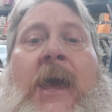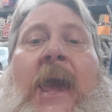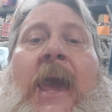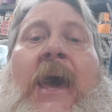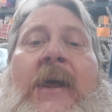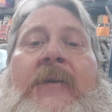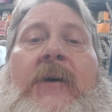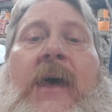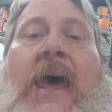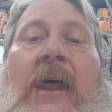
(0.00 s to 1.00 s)

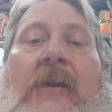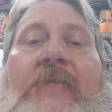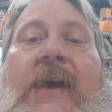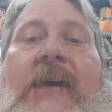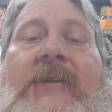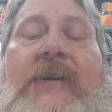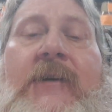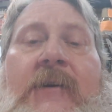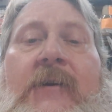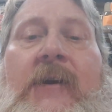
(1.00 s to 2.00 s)
and elevate
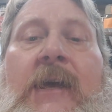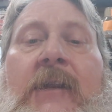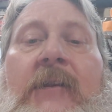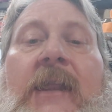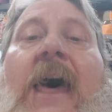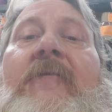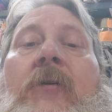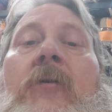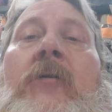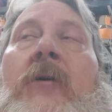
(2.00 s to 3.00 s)
it
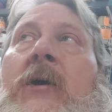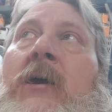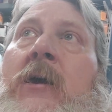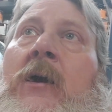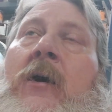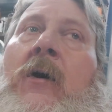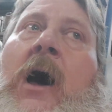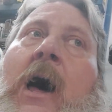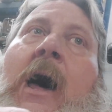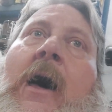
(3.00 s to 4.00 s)
level,
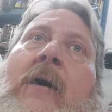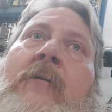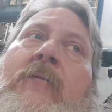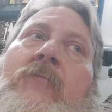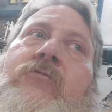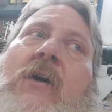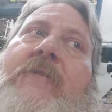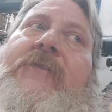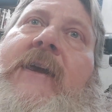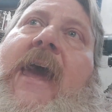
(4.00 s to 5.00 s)

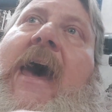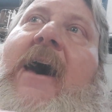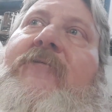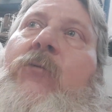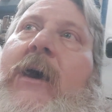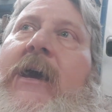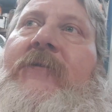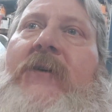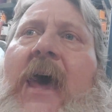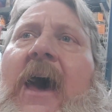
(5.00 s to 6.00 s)
roughly half
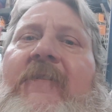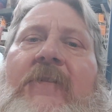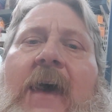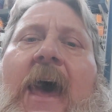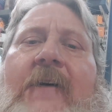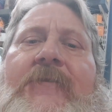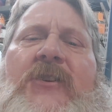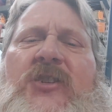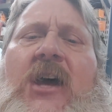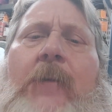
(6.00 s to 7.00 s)
of
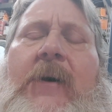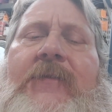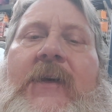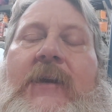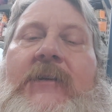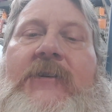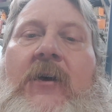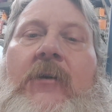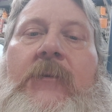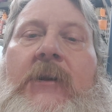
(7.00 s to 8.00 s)
the shop. I think is
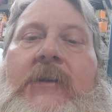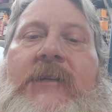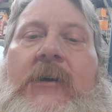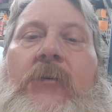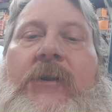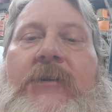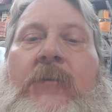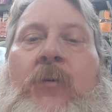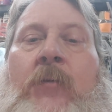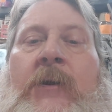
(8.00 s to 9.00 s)
all I'm going to deal with at
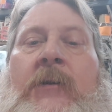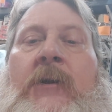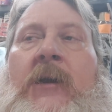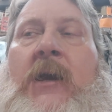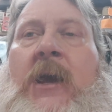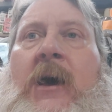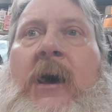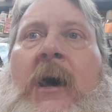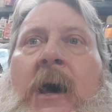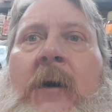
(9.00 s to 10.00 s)
the moment.
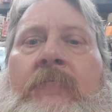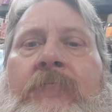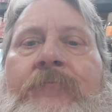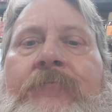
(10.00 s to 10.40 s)
I